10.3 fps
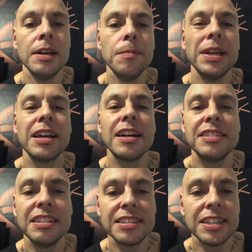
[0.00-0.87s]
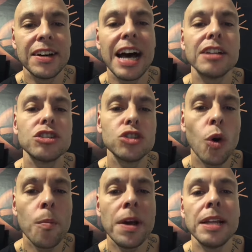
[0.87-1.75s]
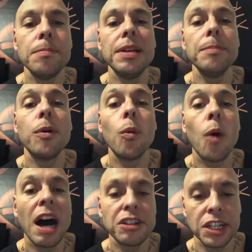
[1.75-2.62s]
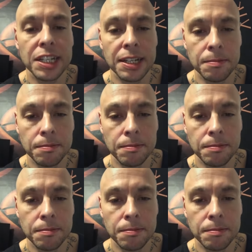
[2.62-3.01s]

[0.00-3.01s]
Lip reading: Because he still has so many people watching him.